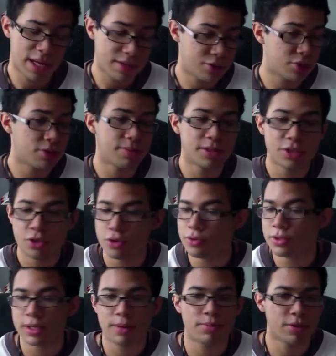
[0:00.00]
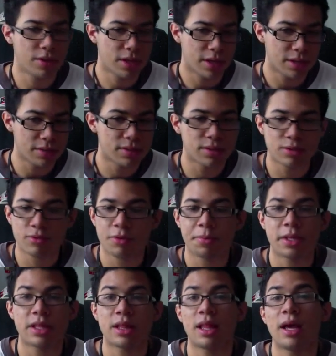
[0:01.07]
that should have been 2 separate things, because it
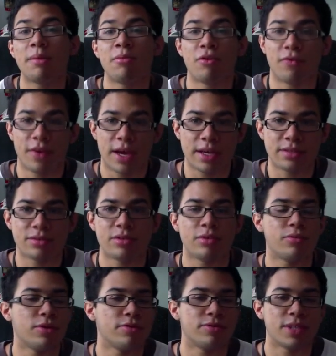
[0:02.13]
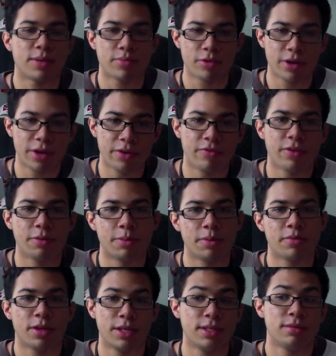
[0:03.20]
would have made the line move faster, and it would have separated for the
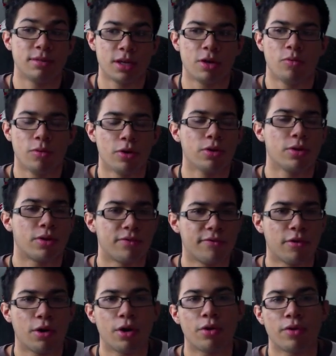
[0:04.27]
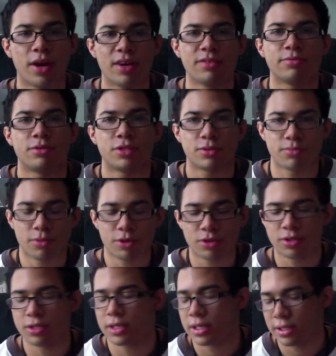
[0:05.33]
people that weren't looking for autographs but just
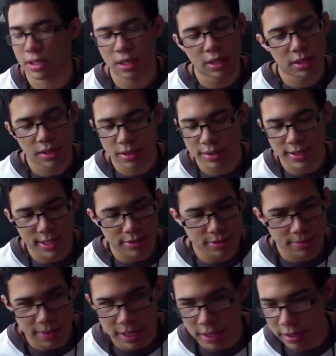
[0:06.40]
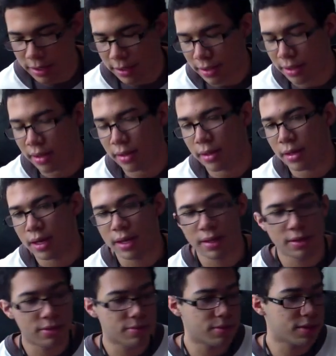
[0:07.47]
merchandise. So that was a bad idea.
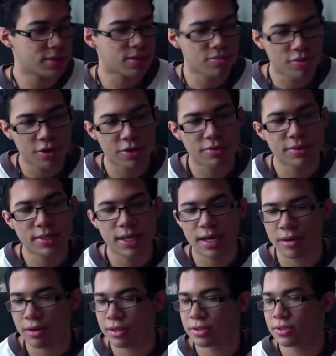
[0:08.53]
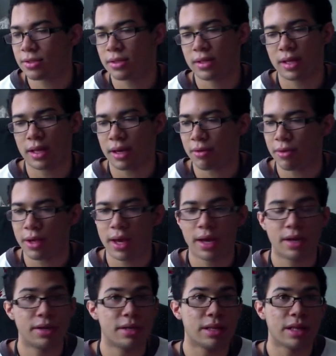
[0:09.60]
And then because the printer was down, it's like we
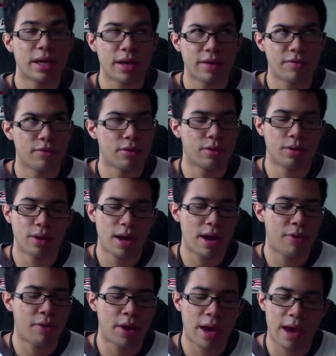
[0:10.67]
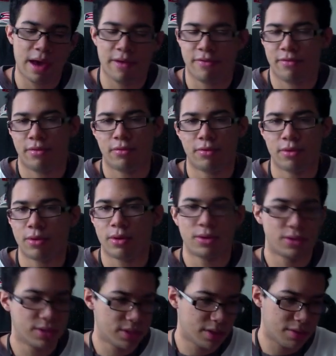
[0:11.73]
had a delay for a good hour and a half. We were
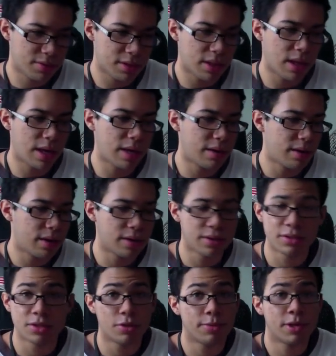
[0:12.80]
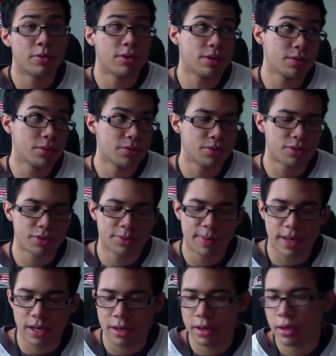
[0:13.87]
all just sitting in the line because nobody wanted to lose their
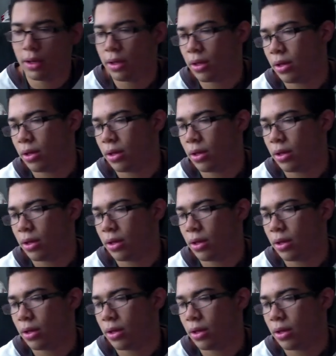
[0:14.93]
spot.